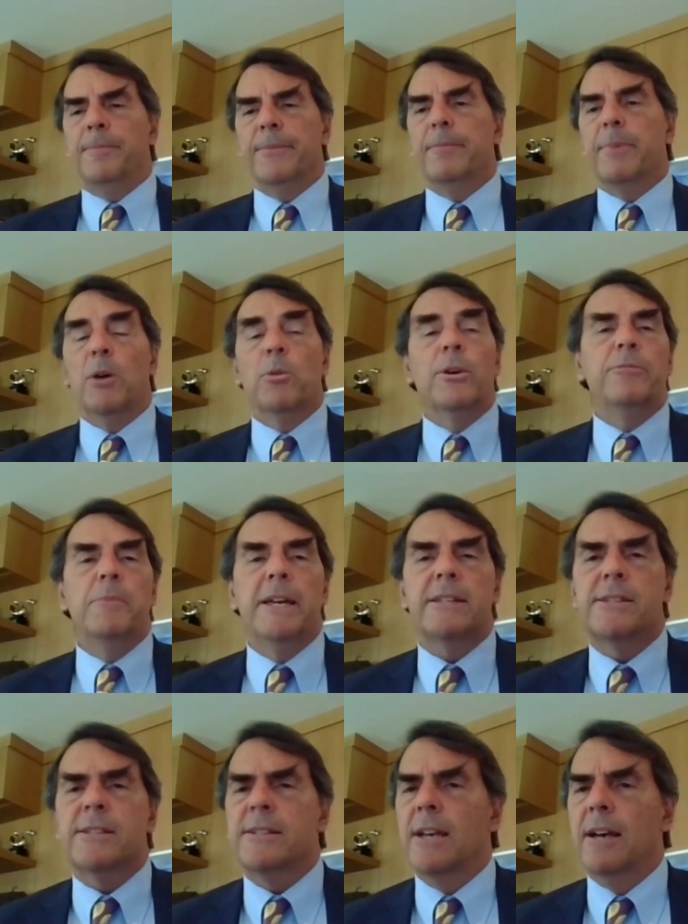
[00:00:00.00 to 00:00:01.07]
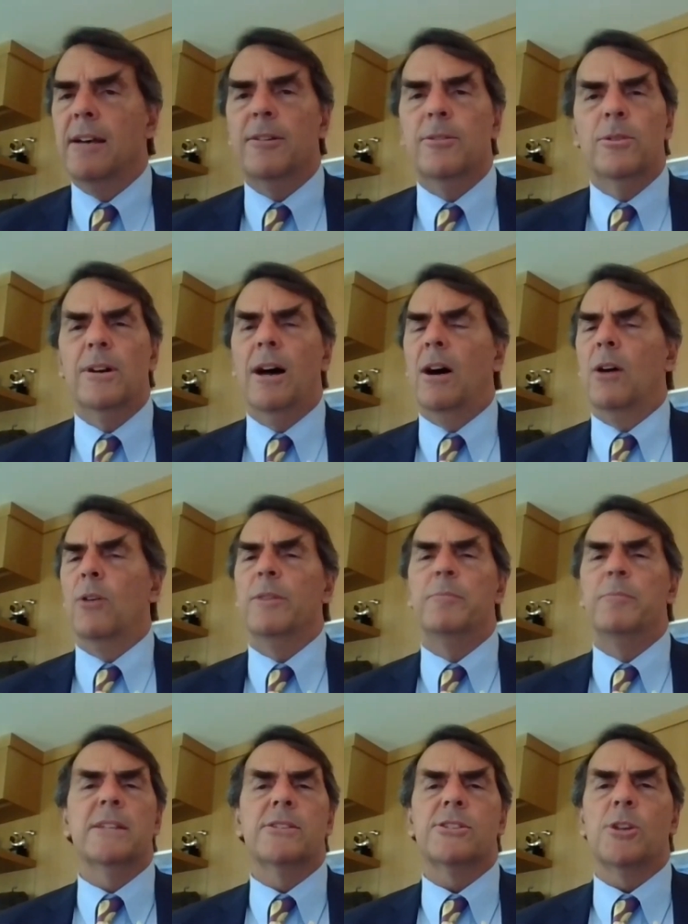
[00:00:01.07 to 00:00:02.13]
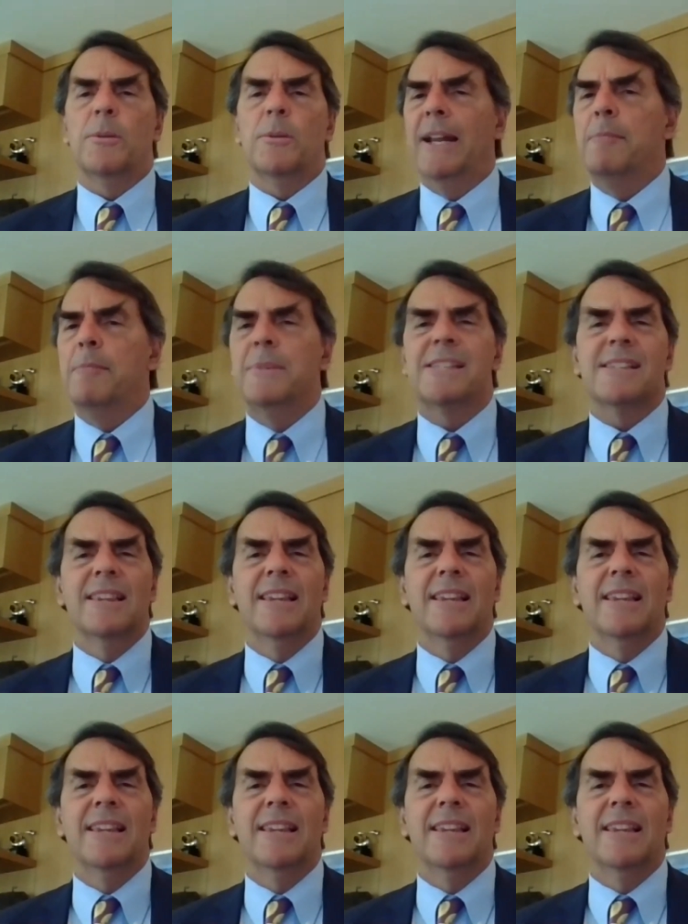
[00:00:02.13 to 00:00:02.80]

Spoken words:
But we've missed, we missed so many. I missed